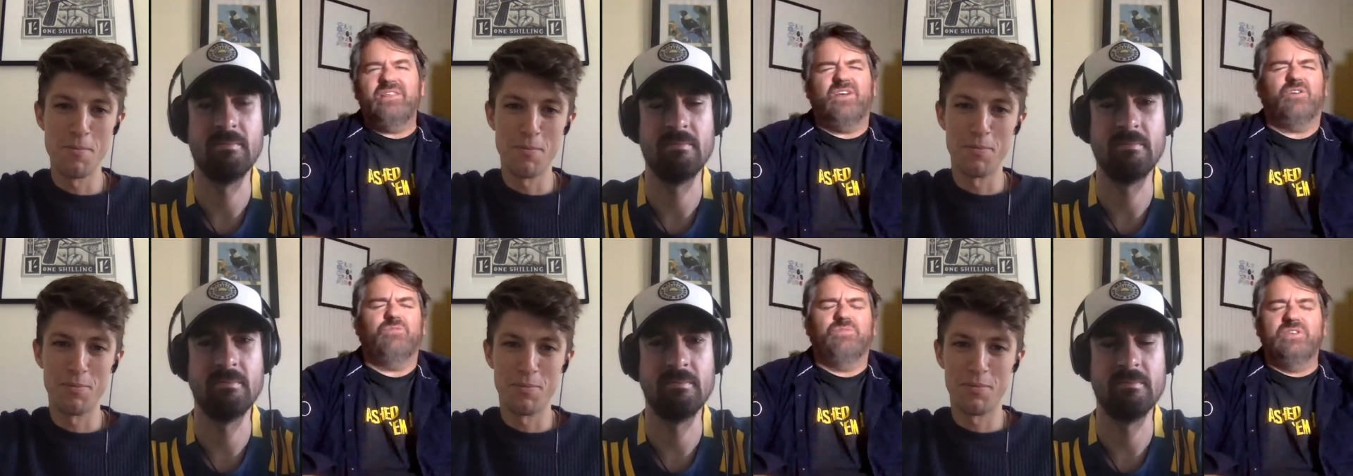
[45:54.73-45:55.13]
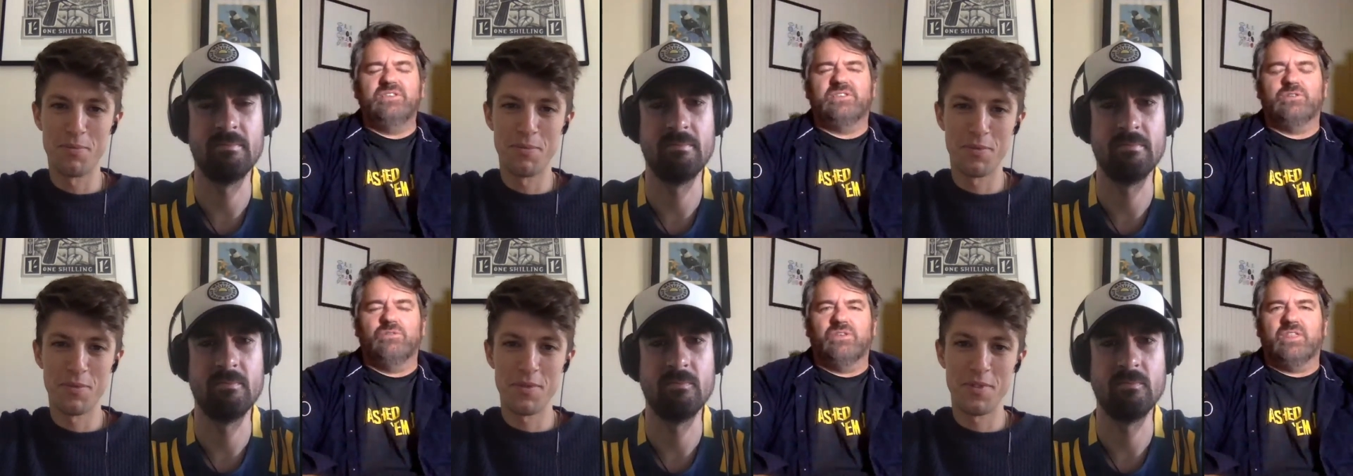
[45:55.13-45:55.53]
Speaker 1: I mean,
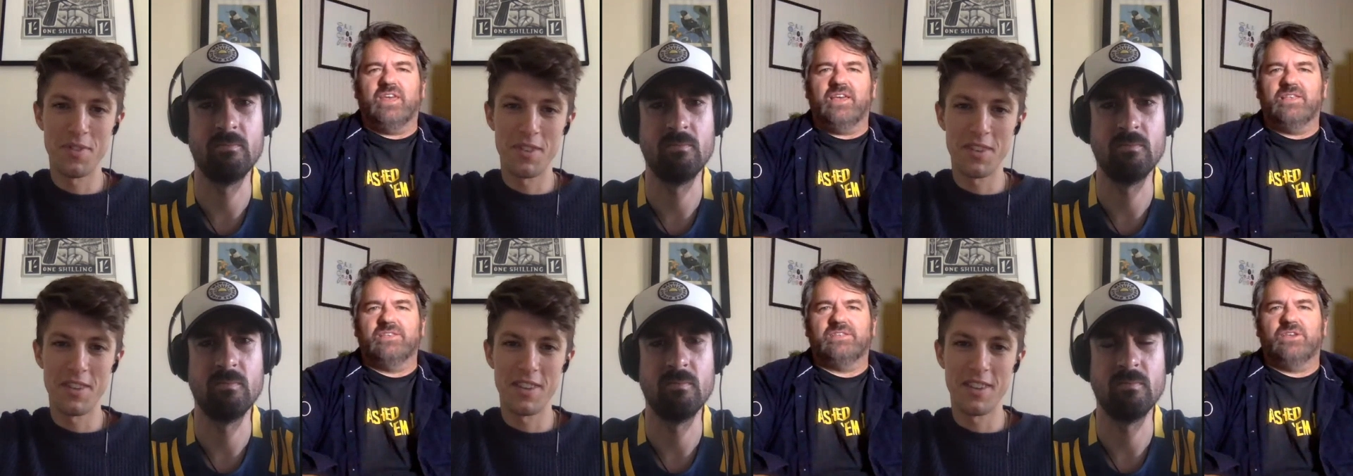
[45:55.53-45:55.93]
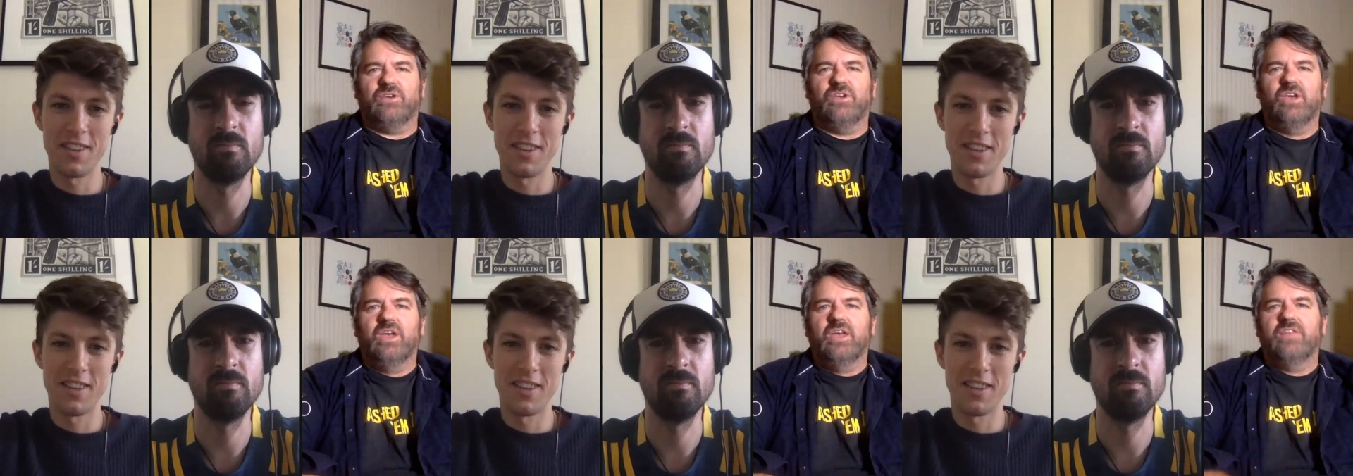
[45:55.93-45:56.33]
nobody's doing that, and
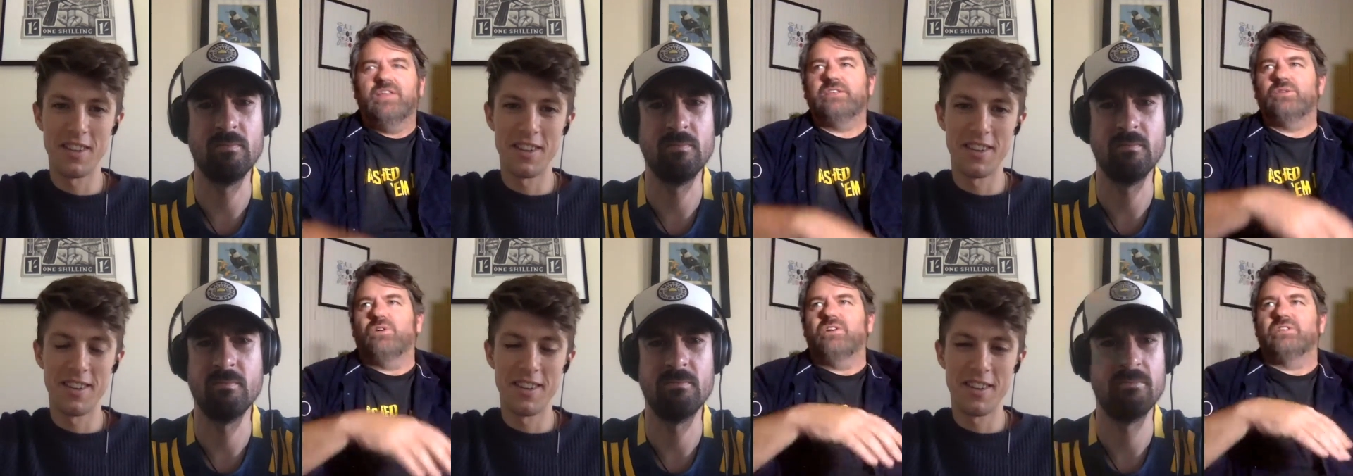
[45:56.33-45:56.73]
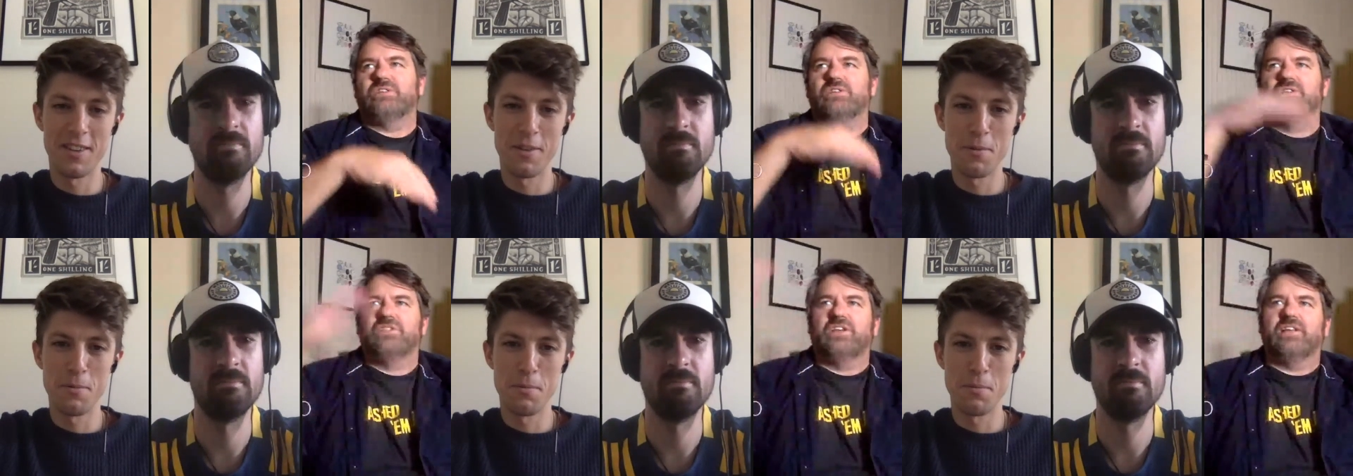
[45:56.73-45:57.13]
so that's
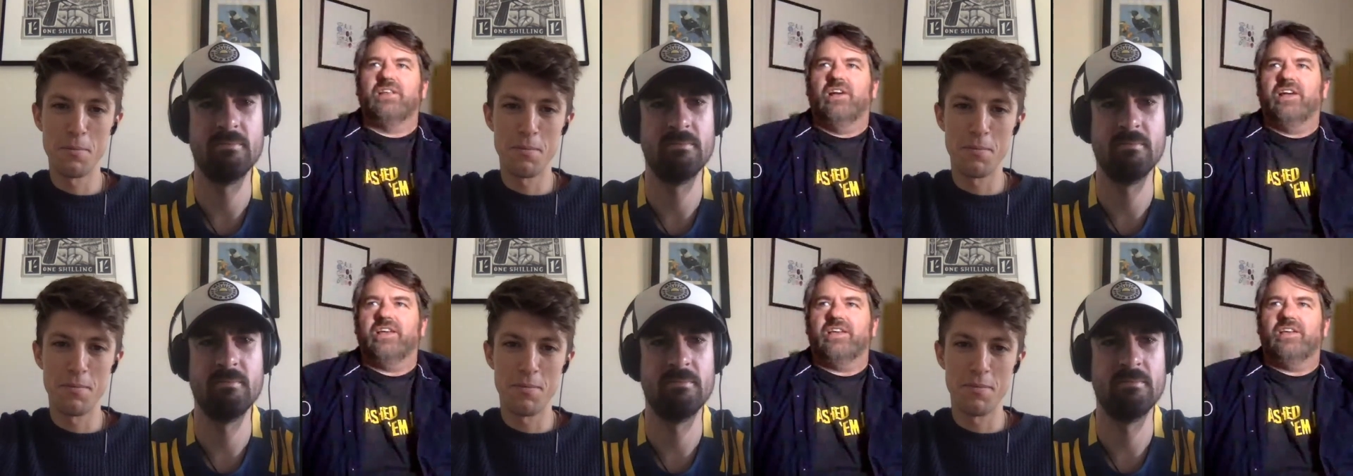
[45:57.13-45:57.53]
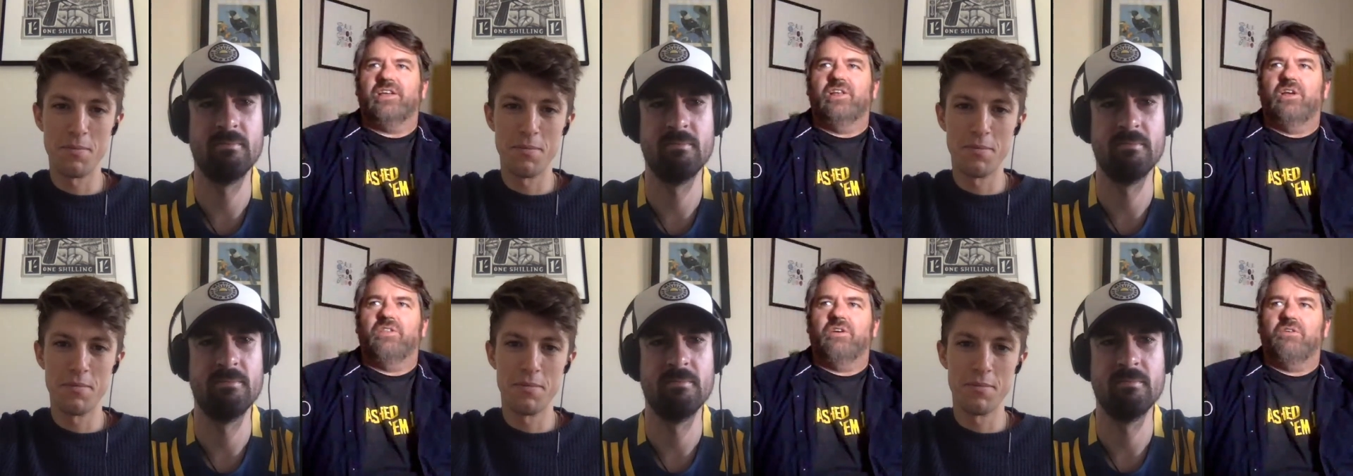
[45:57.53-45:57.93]
why I sort of think
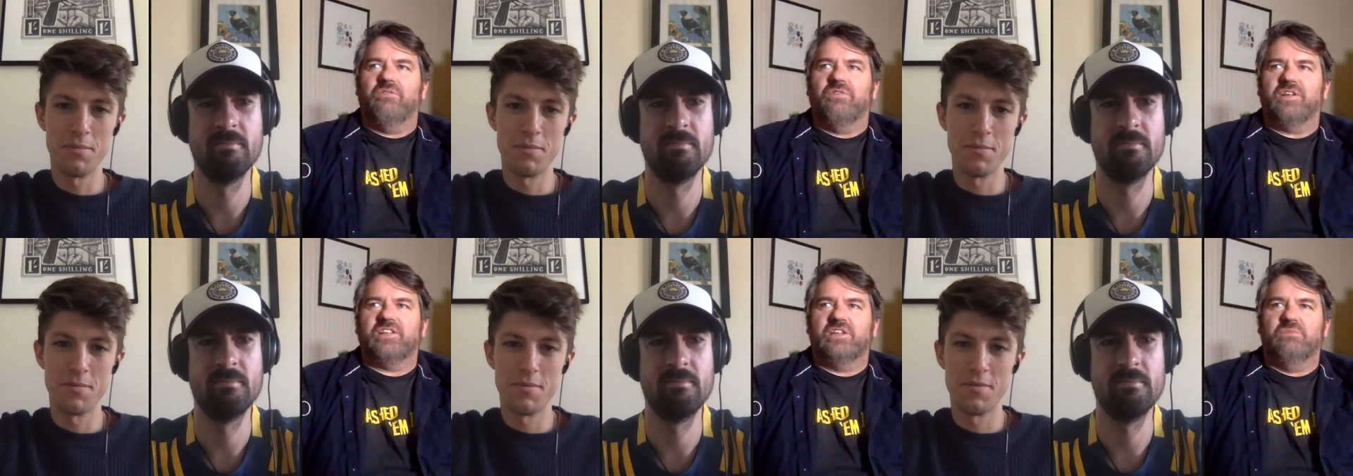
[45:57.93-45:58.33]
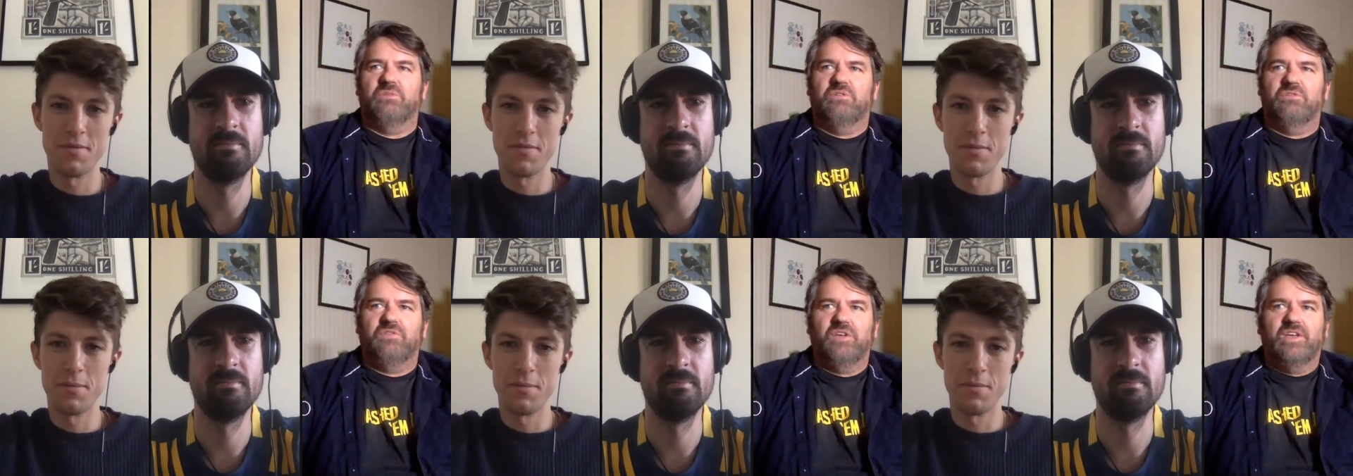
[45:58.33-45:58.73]
like you know they're a
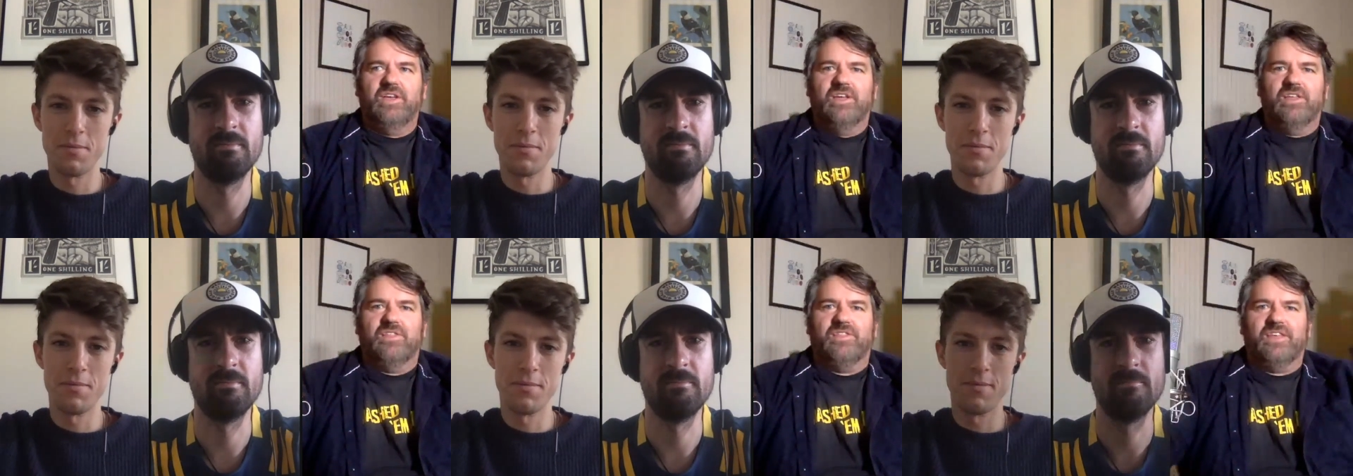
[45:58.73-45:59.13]
victim of